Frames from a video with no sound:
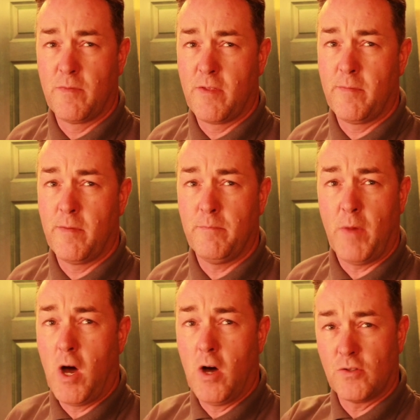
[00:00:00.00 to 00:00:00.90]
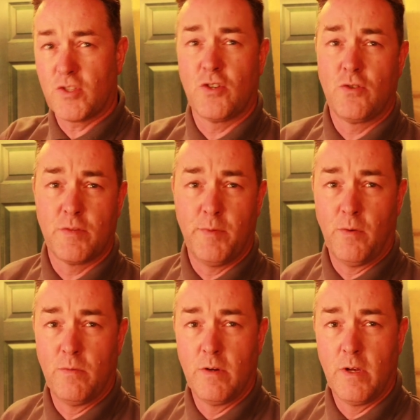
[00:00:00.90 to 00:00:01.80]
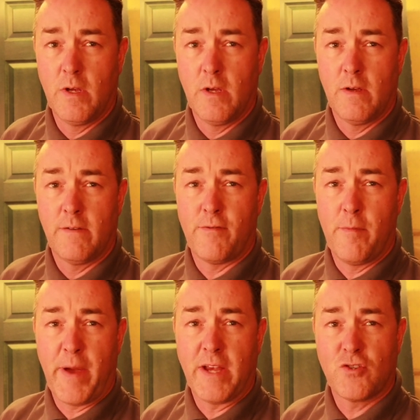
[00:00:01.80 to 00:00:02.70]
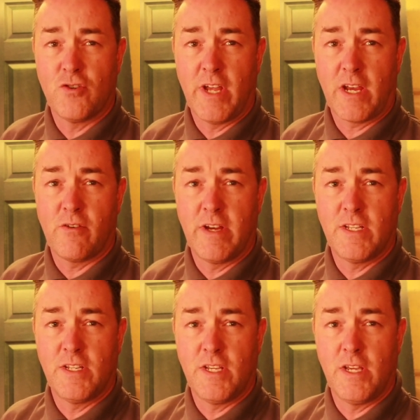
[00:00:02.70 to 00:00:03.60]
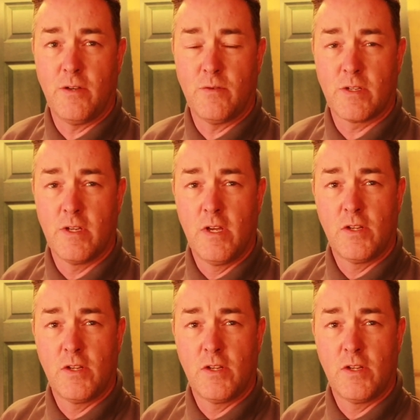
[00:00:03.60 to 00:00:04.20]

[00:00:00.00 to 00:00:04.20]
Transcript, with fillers: of them aren't suitable for a painter and decorator to use.